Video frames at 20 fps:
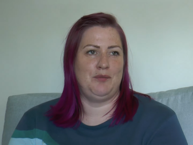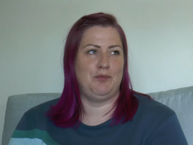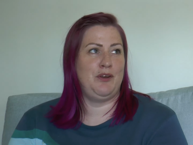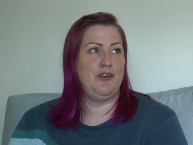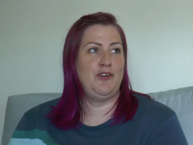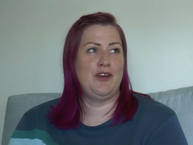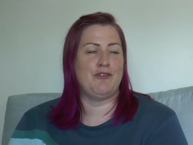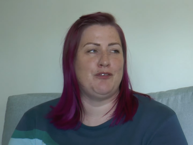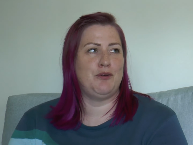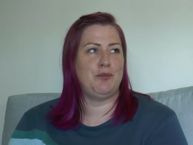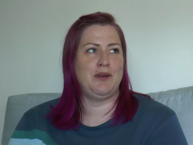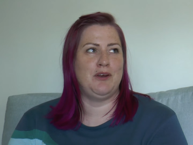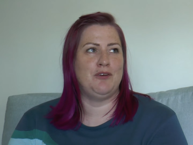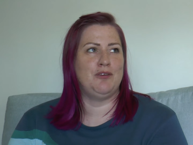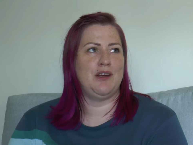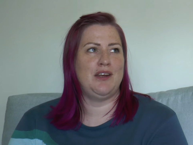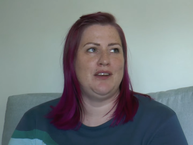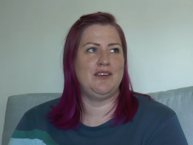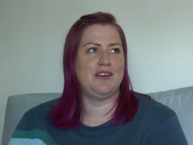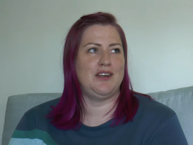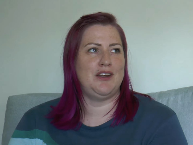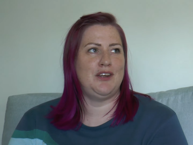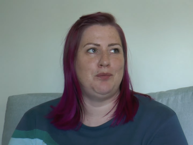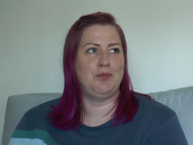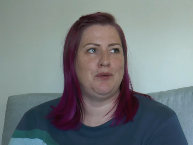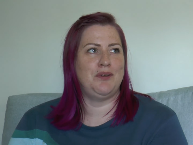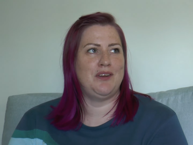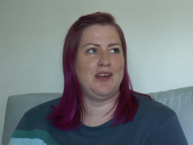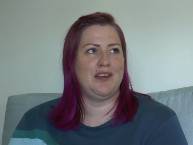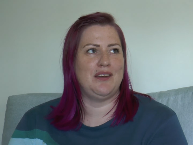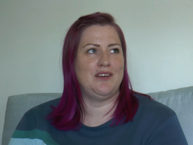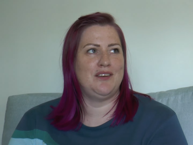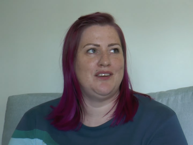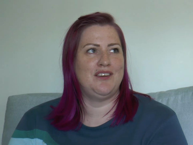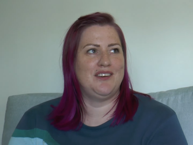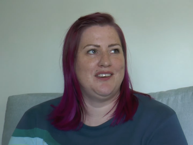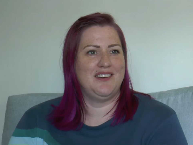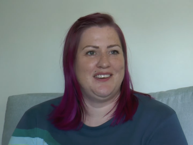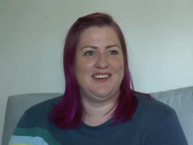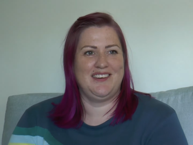You'd have to be crazy to pretend
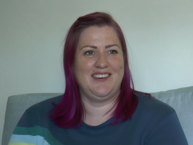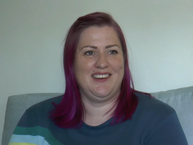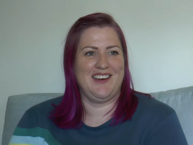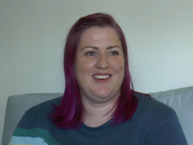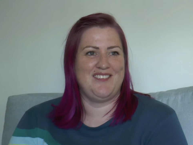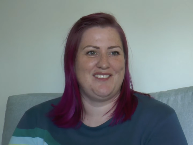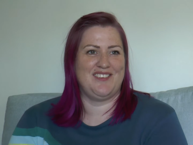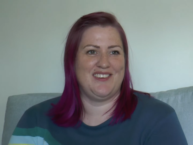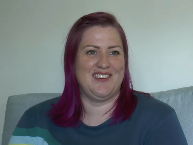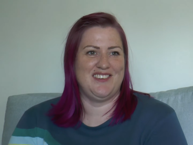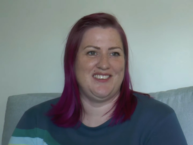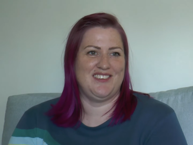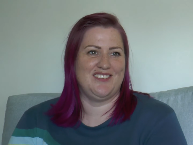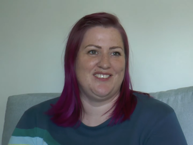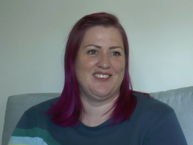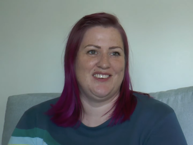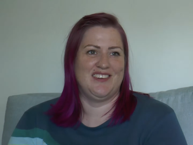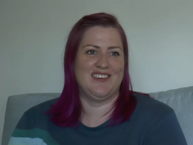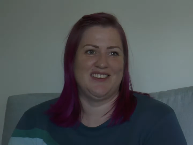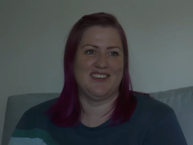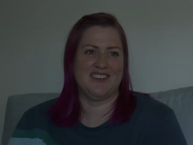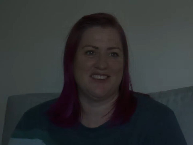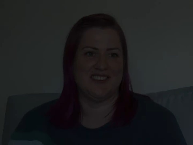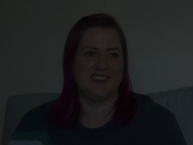to have this illness.